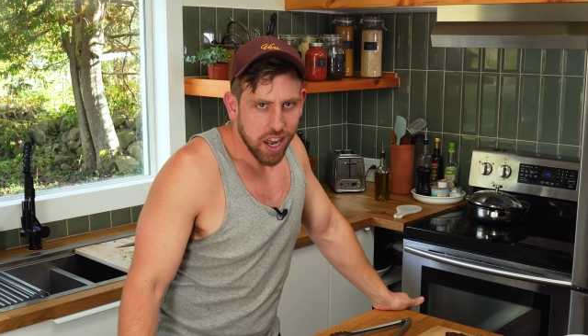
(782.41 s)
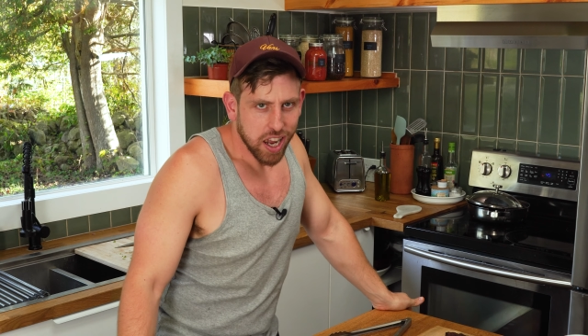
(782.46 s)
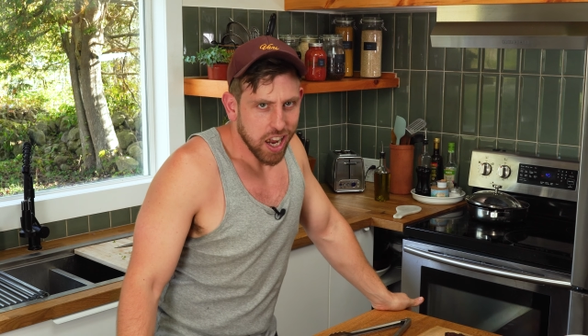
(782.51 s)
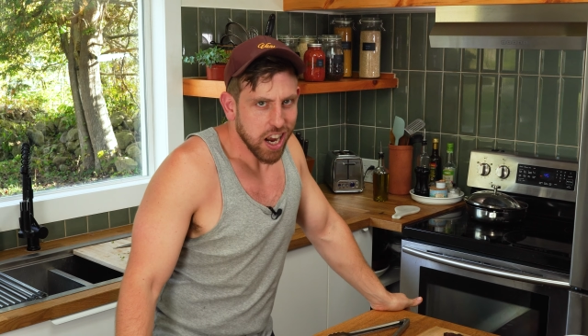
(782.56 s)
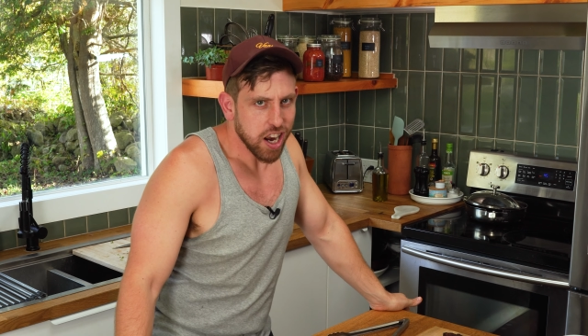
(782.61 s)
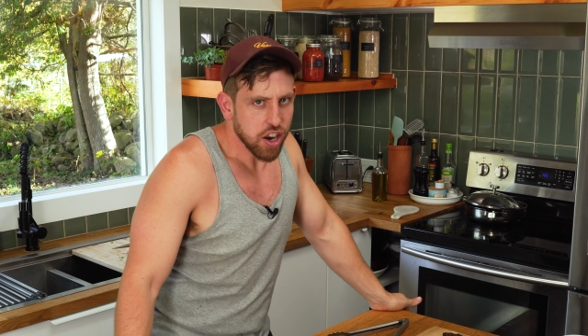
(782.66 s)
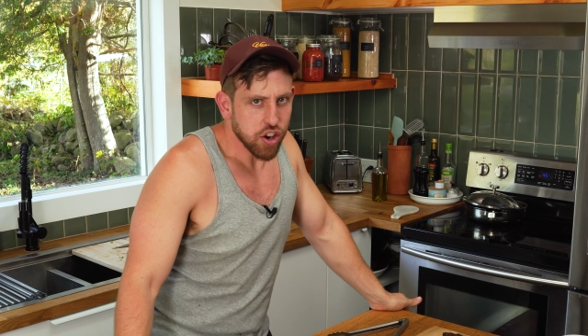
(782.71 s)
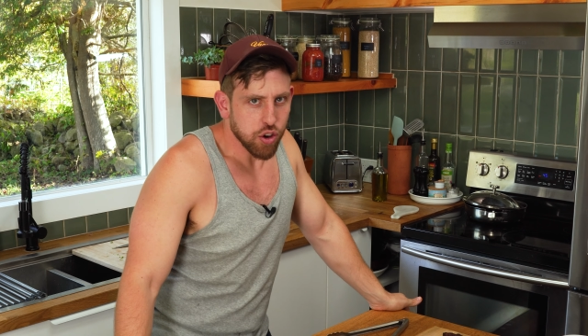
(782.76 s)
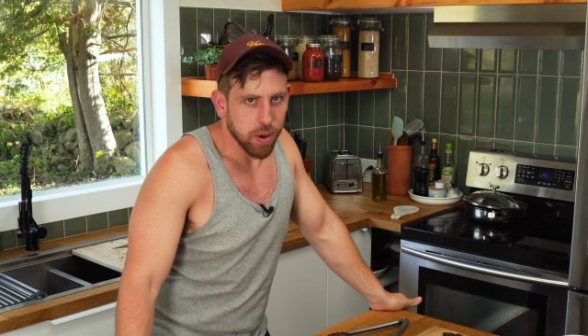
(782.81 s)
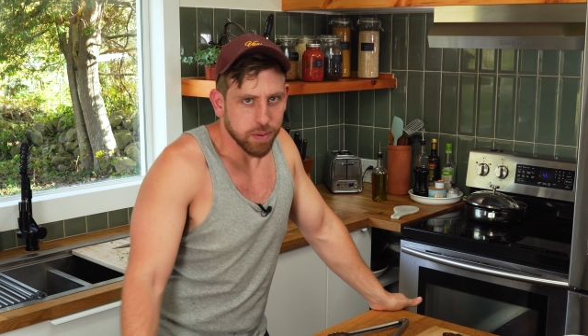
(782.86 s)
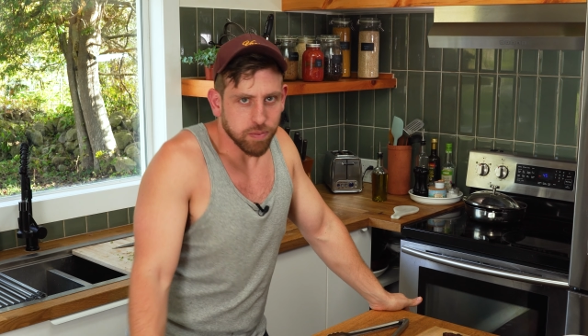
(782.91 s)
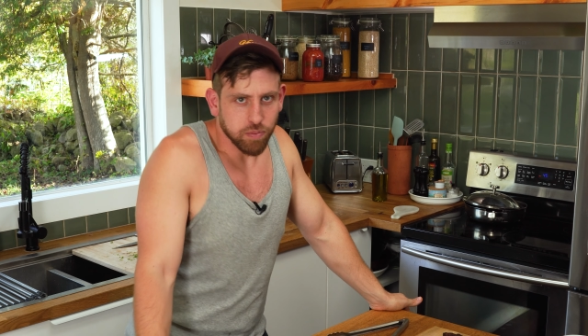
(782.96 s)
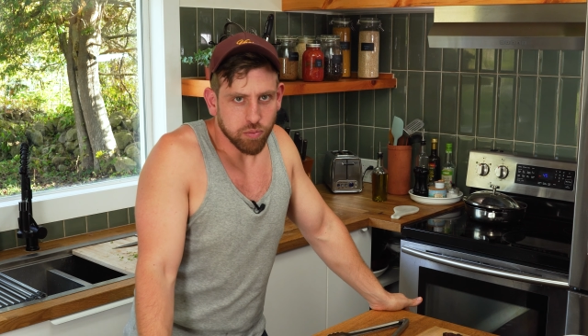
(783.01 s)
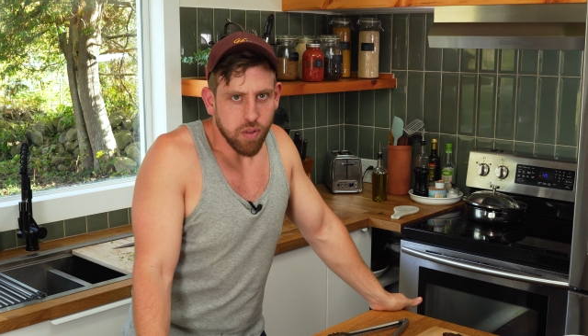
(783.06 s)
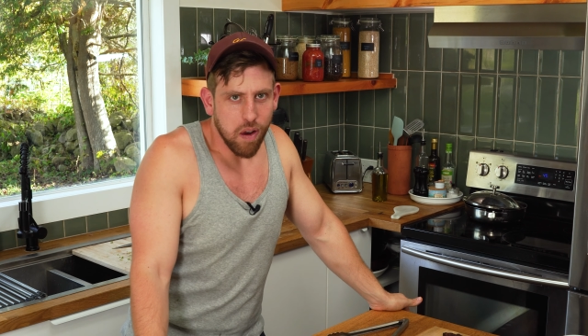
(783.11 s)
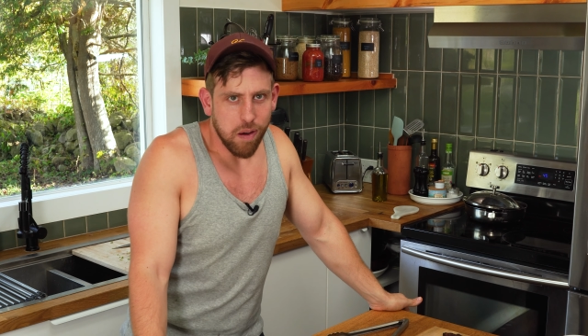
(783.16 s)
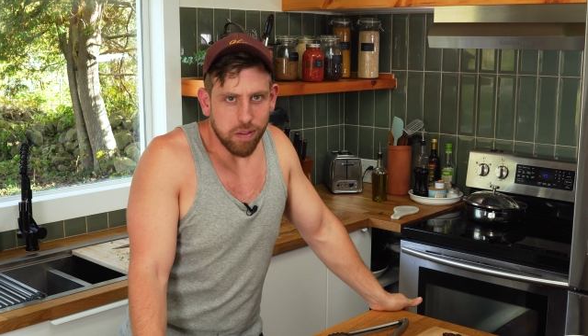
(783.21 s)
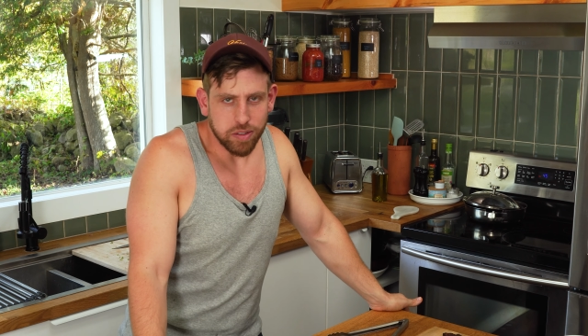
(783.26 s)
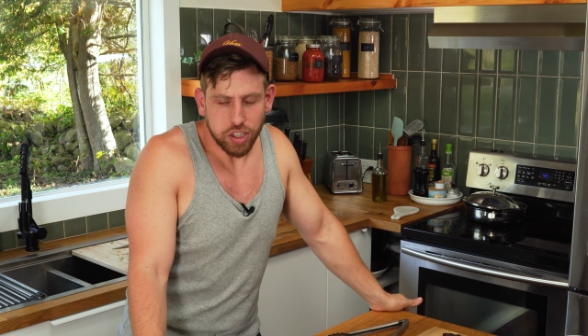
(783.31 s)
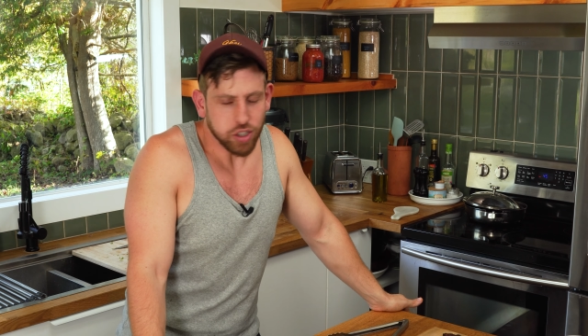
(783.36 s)
Get into it.
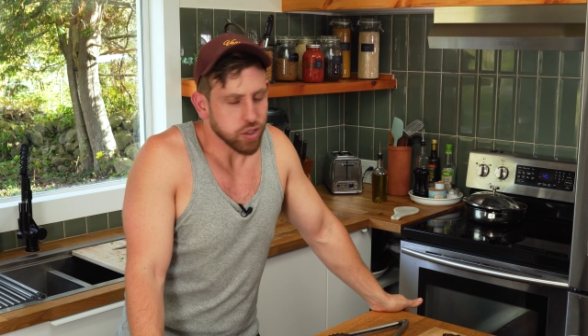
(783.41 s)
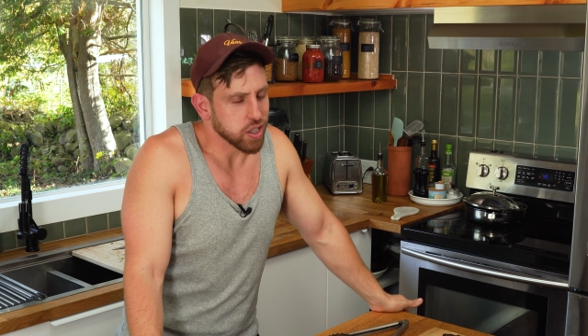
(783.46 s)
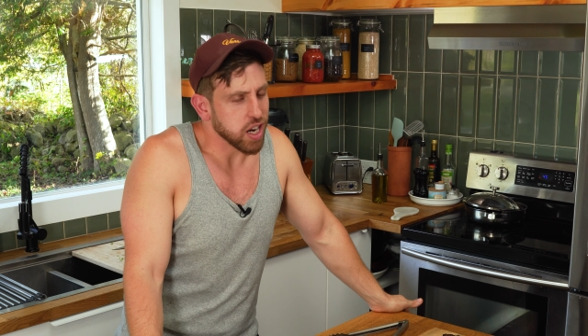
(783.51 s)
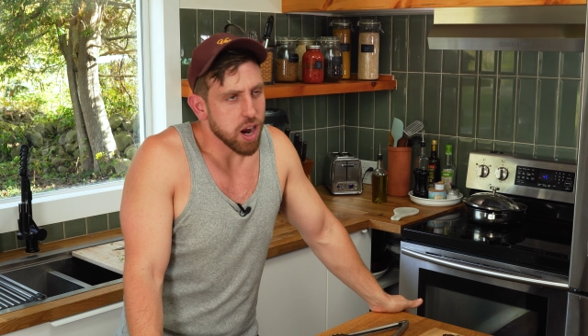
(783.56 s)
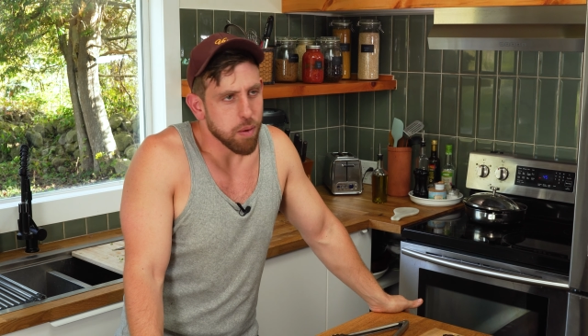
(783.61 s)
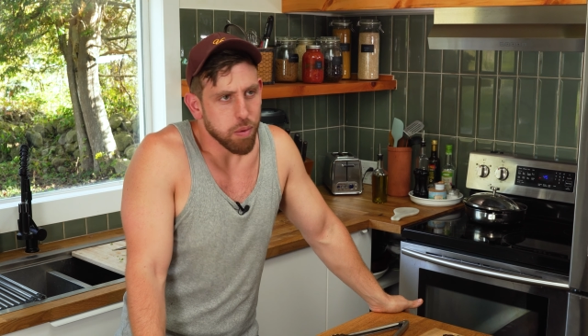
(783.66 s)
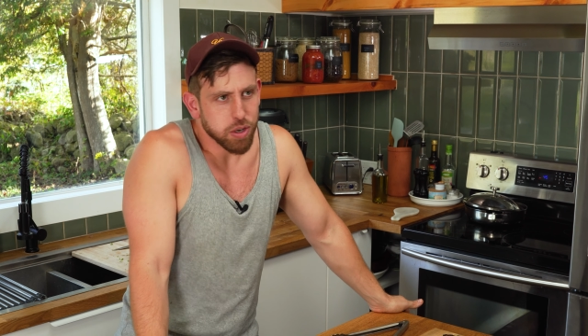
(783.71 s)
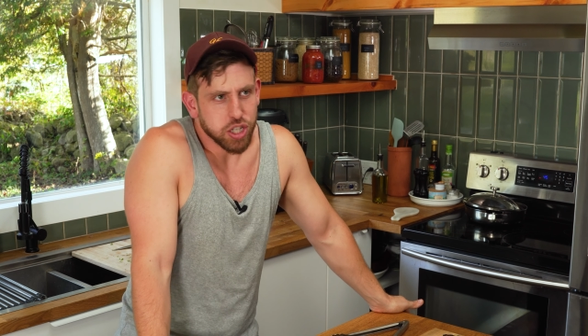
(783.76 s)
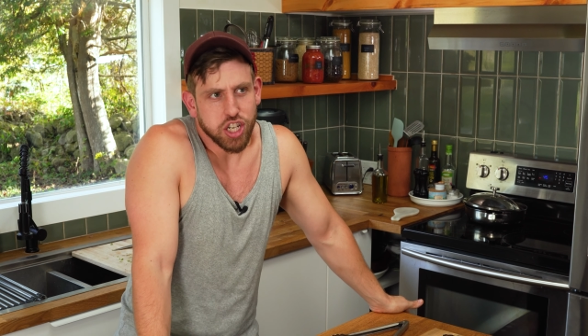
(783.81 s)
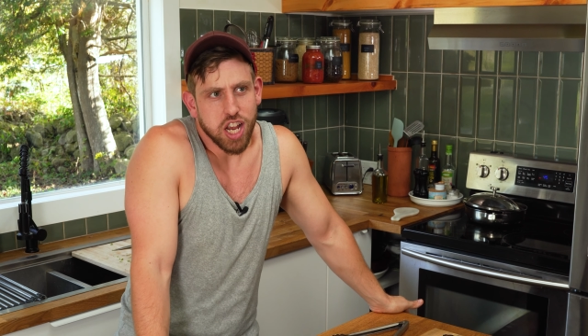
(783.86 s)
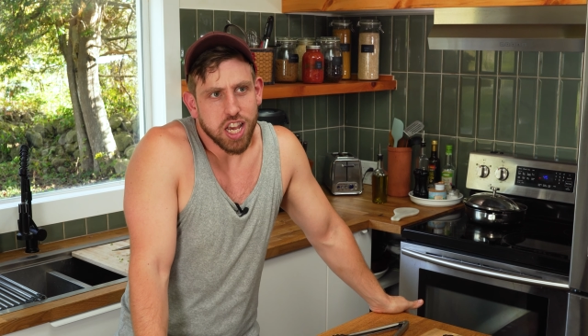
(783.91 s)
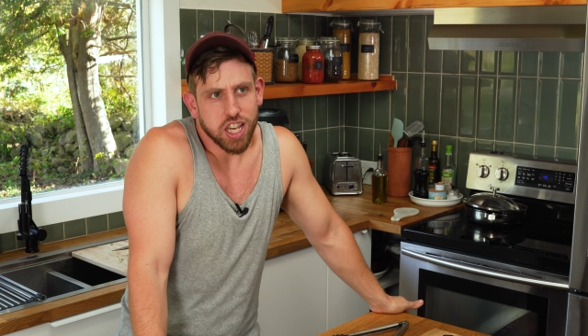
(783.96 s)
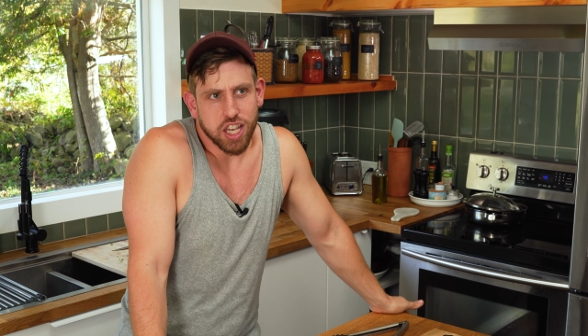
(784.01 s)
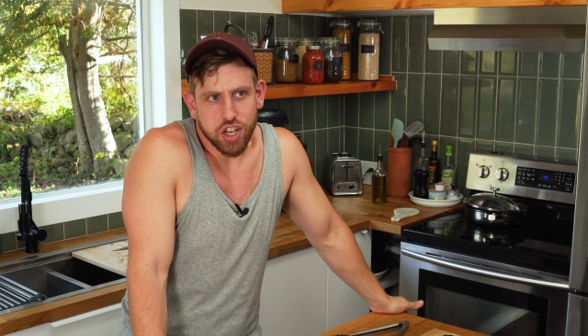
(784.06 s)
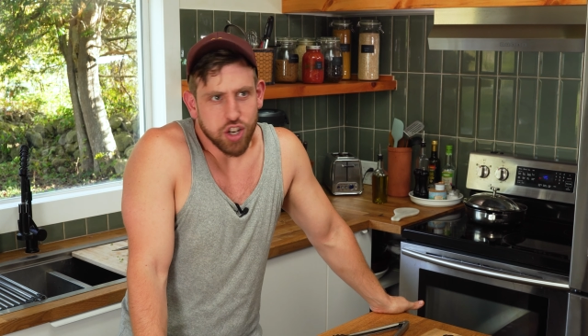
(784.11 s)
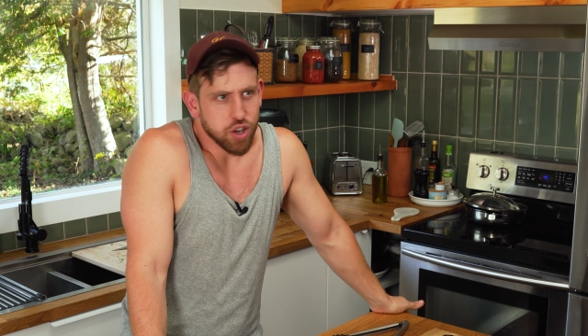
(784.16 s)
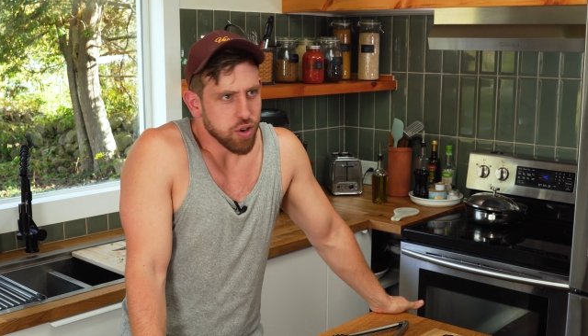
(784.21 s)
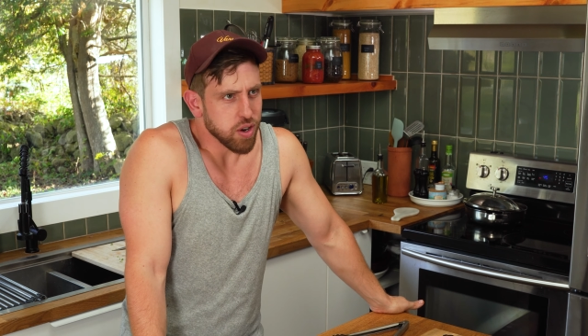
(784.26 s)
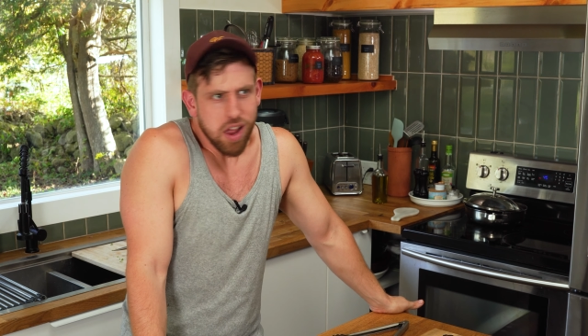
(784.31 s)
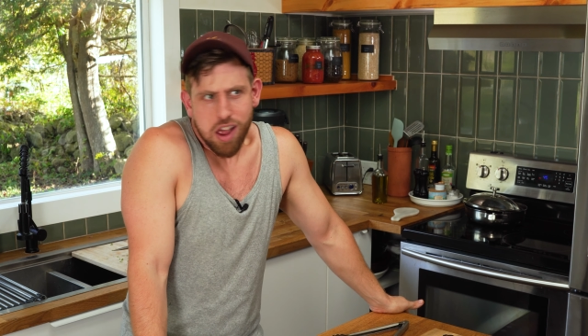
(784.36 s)
Don't care which take you
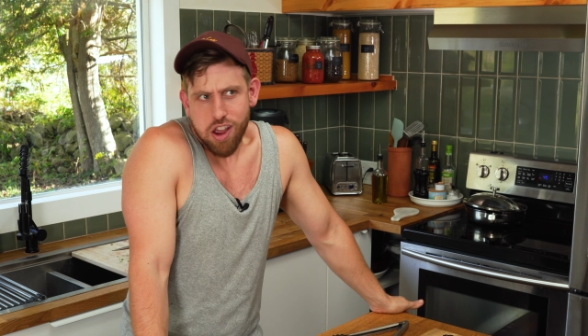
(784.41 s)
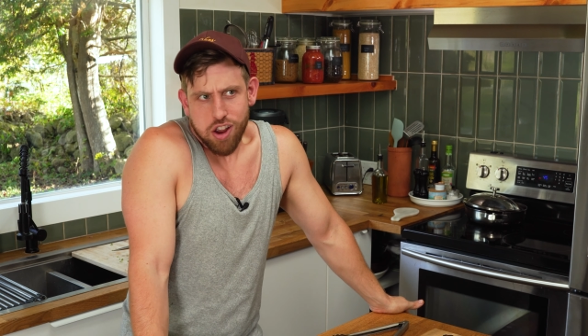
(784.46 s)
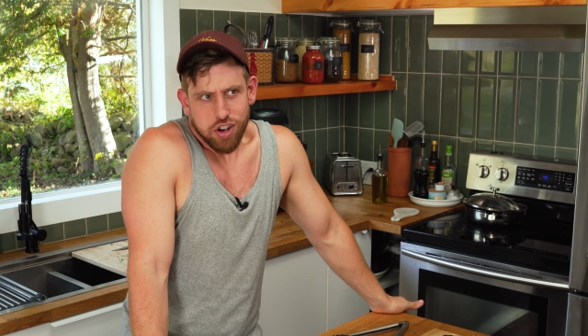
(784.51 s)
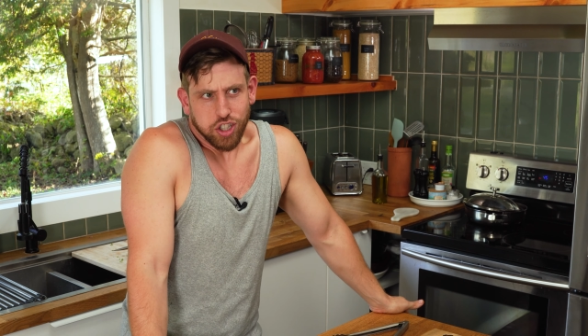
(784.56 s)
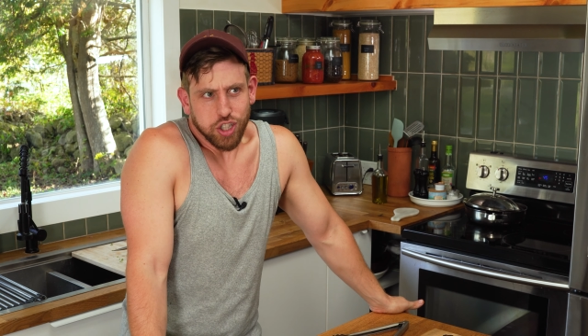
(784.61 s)
do it.